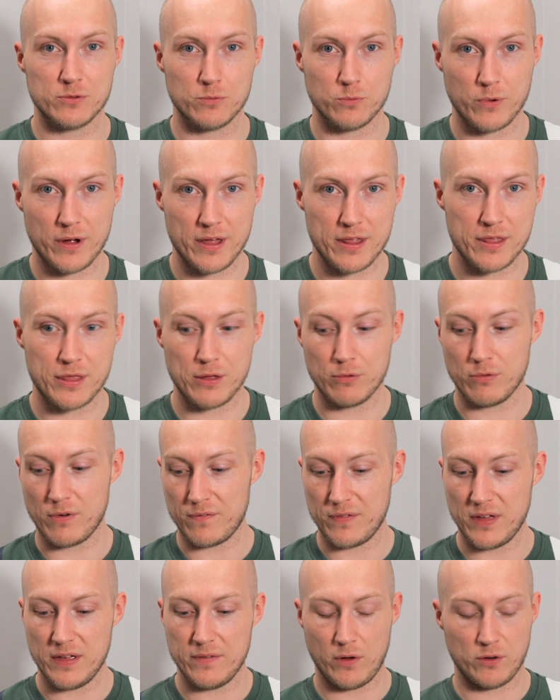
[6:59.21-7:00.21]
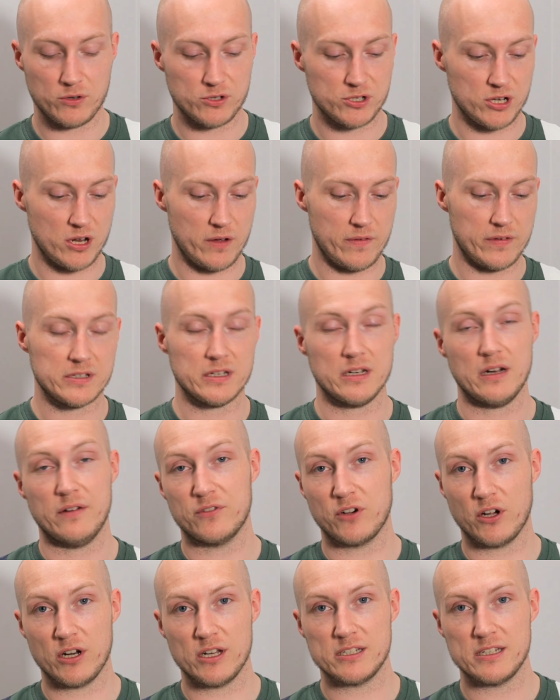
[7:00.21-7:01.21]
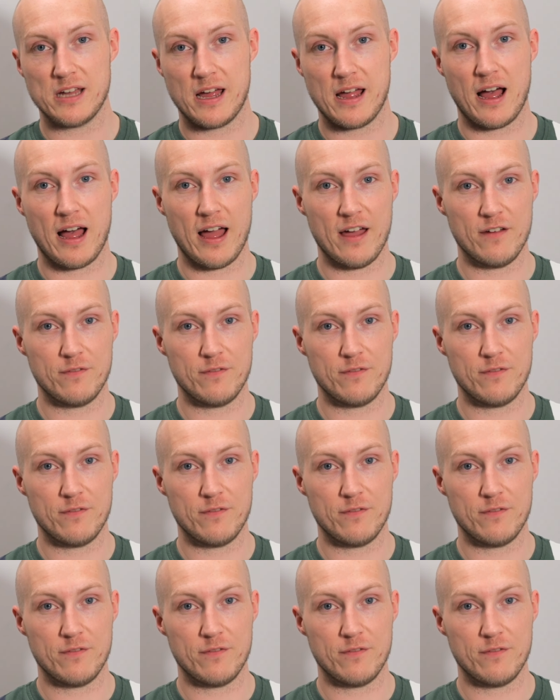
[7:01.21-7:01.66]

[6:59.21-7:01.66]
with the Revivo service, and I've got to say I